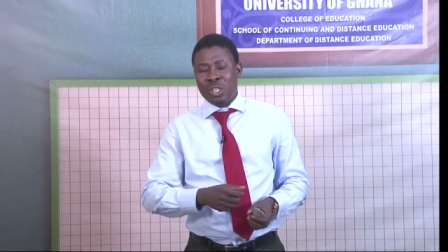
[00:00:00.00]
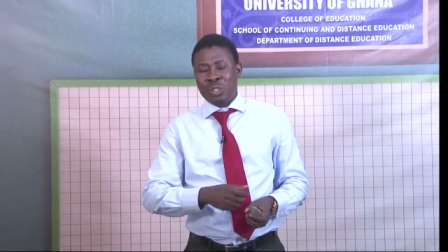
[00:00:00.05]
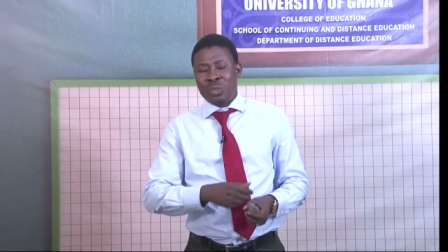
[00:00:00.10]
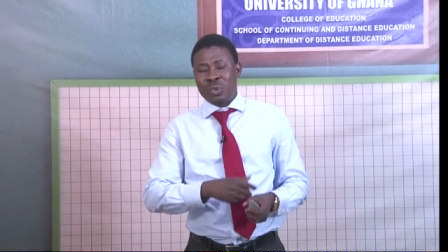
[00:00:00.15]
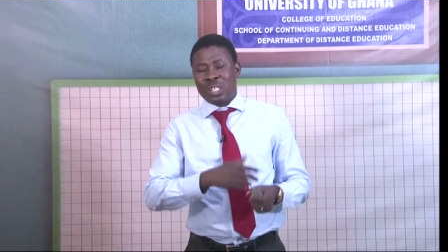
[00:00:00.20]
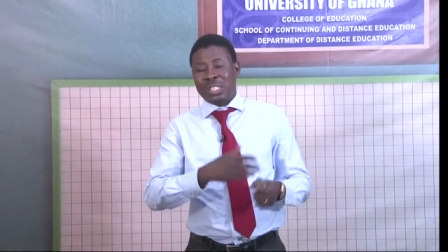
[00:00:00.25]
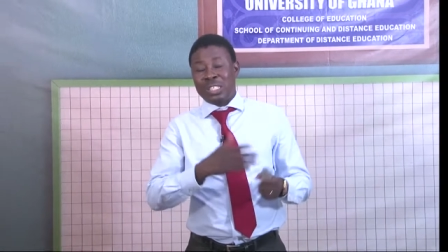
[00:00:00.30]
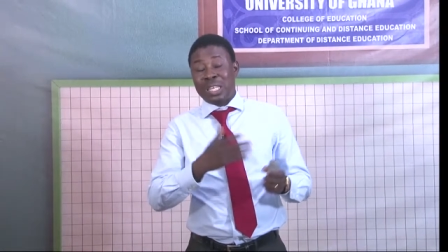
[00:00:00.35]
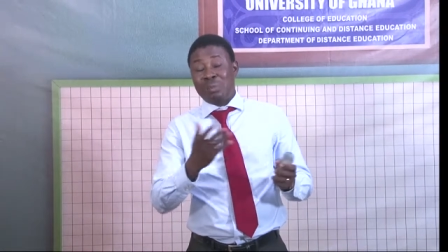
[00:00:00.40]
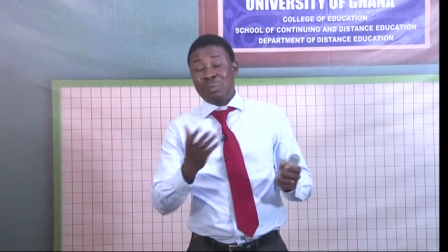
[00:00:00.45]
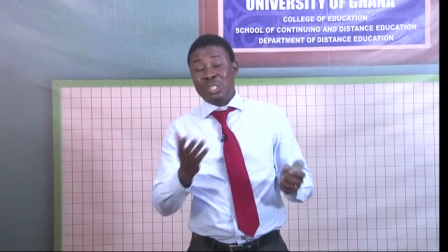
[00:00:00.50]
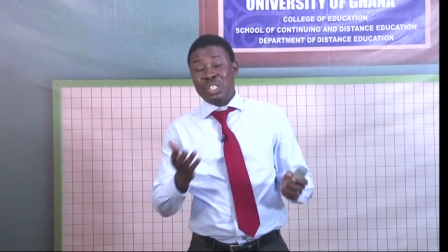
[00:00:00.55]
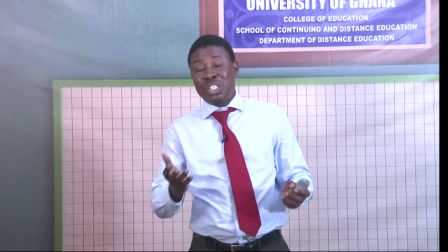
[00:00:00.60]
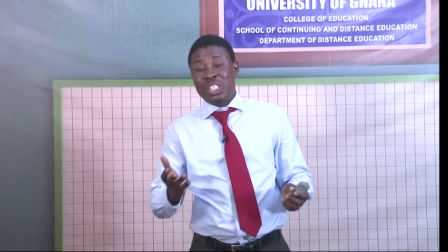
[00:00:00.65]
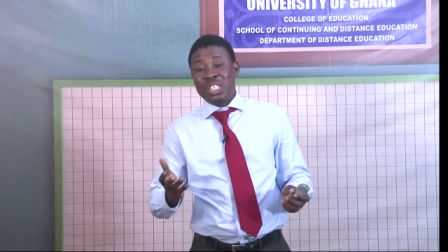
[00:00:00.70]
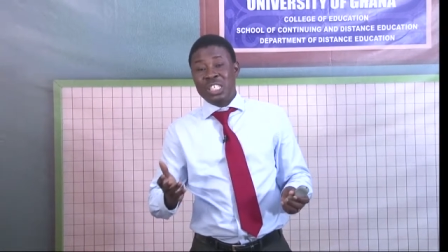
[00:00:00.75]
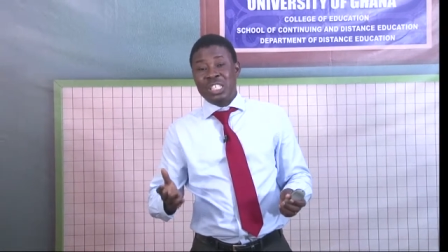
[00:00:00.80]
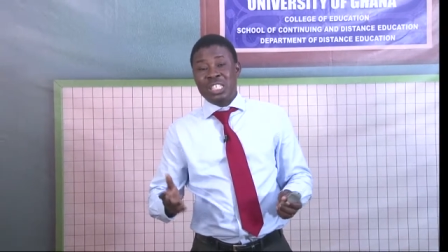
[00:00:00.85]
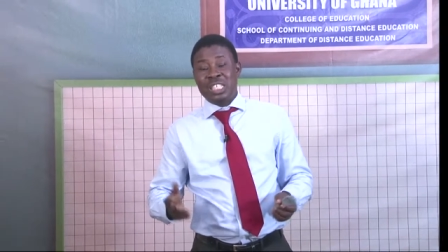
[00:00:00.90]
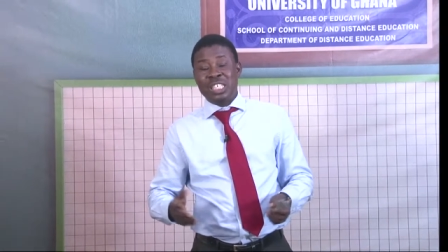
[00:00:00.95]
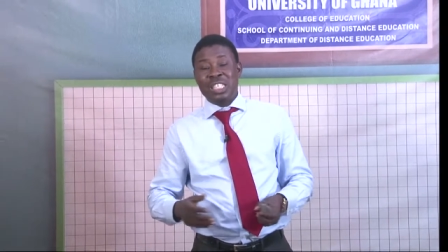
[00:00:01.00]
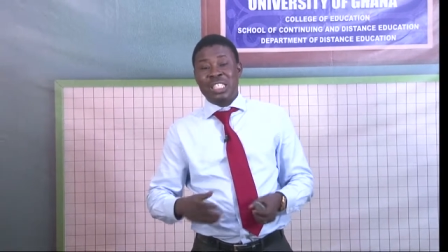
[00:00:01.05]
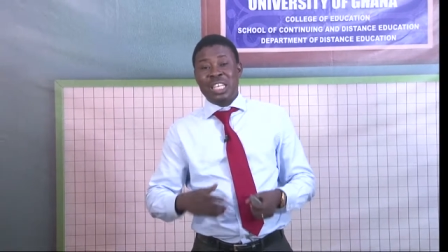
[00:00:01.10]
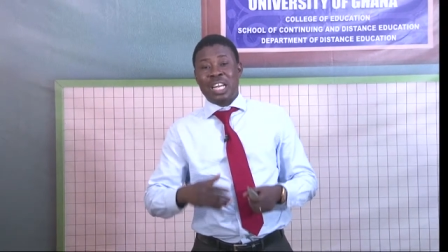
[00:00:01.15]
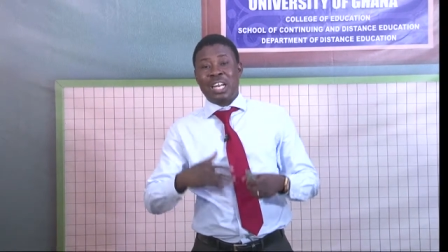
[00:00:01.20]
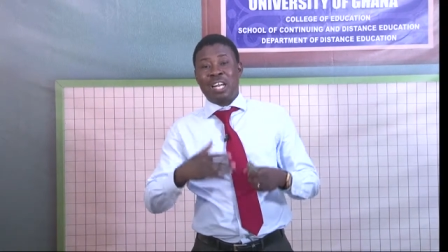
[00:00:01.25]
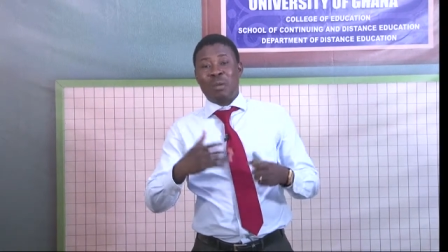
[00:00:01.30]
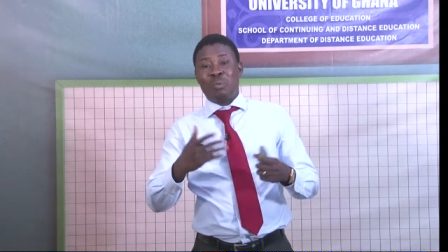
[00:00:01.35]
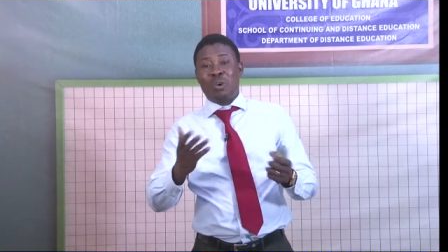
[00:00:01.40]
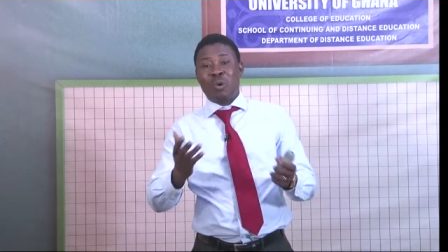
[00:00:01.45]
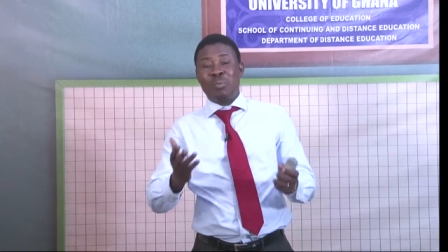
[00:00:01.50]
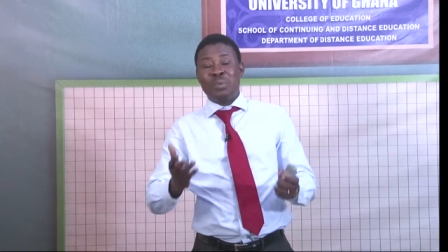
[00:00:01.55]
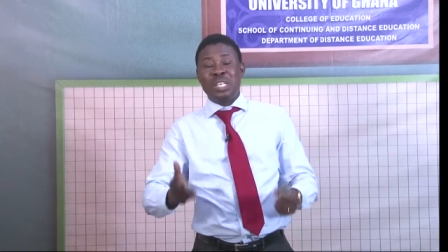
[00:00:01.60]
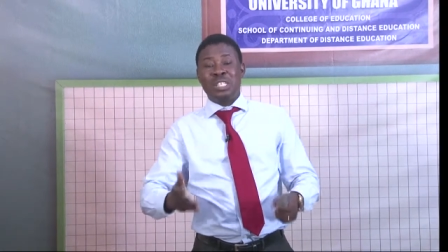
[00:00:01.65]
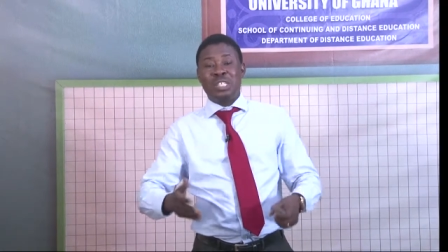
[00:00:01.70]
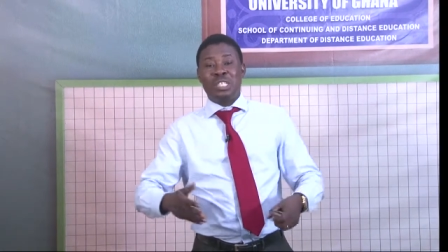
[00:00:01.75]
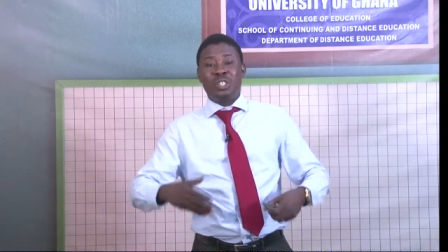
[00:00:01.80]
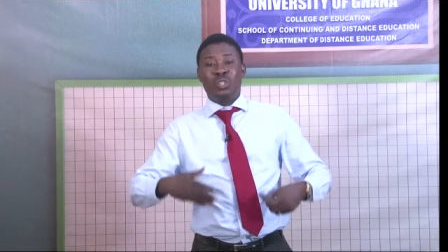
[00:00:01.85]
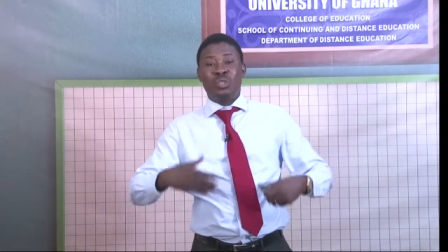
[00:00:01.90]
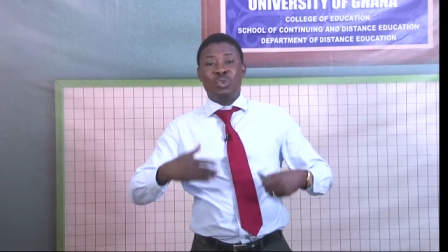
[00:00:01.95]
to establish these things and help
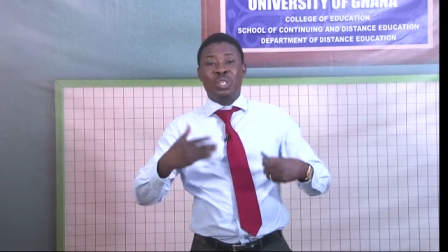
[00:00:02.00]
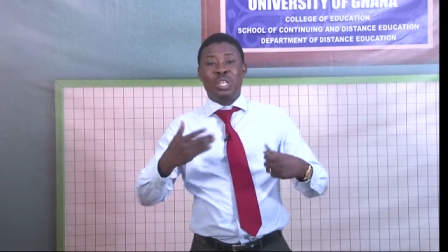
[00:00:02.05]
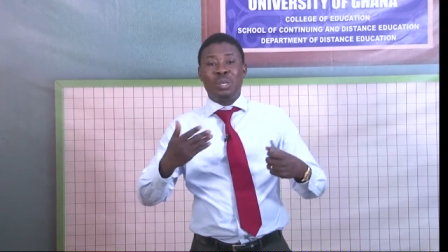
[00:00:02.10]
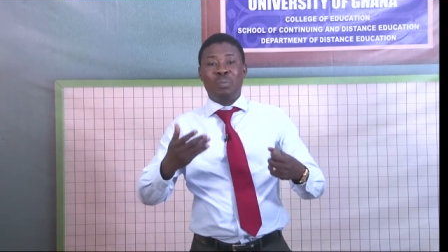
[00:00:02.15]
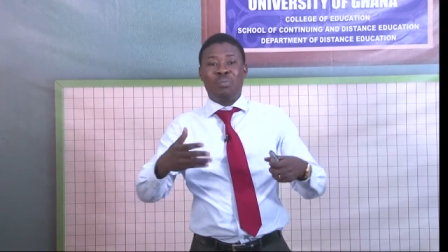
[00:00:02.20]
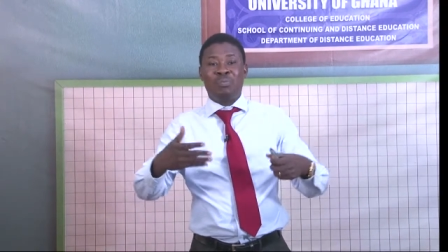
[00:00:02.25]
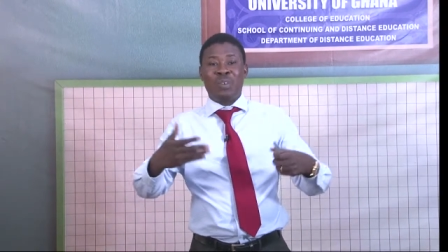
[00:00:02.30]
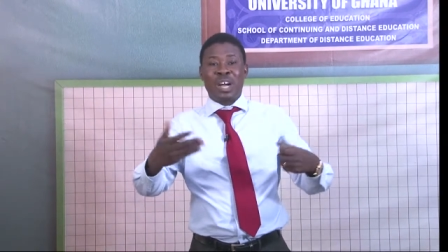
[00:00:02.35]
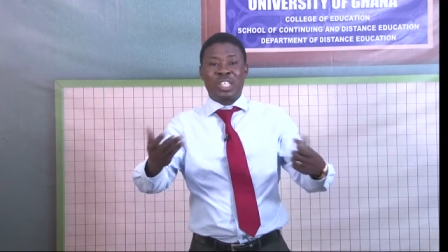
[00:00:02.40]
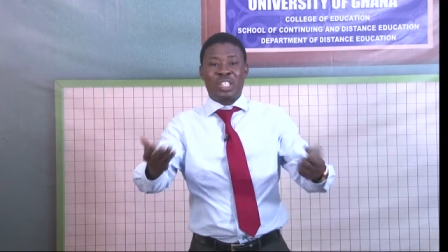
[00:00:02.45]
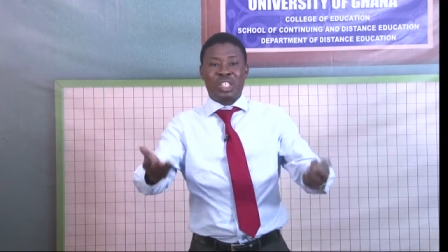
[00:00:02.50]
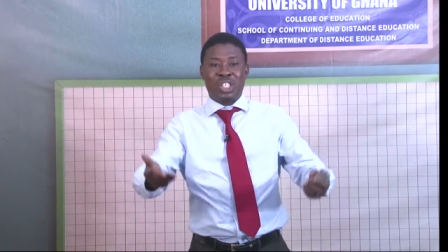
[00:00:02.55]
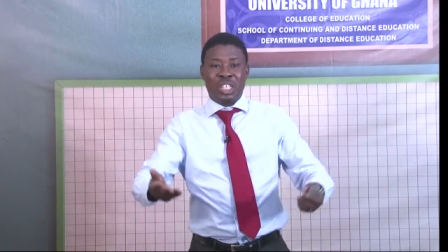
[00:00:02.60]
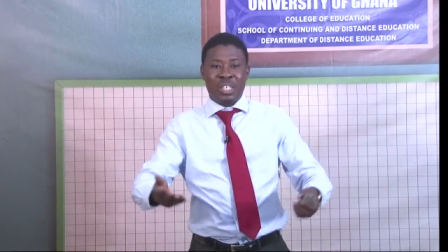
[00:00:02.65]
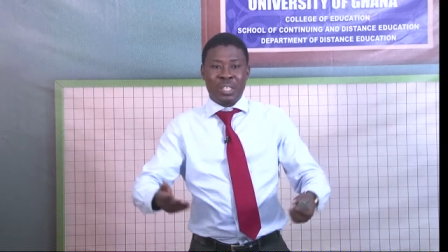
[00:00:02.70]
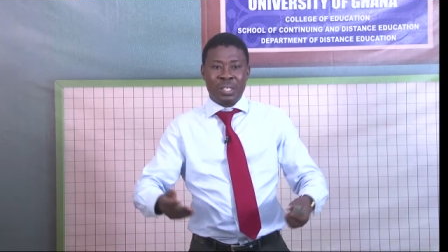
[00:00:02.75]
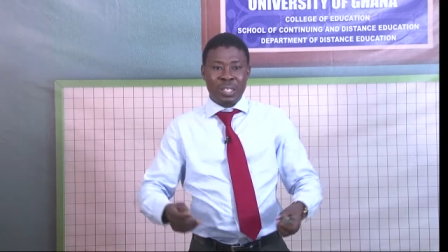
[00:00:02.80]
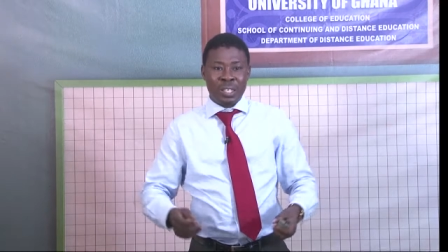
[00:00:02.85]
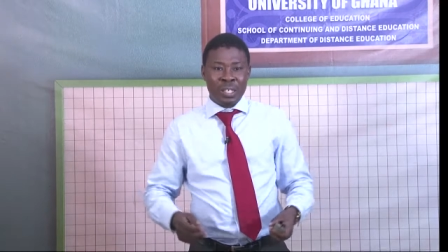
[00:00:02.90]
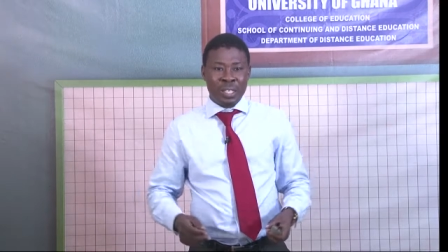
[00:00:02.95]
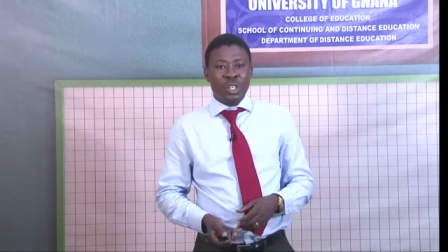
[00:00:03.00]
communities to keep functioning.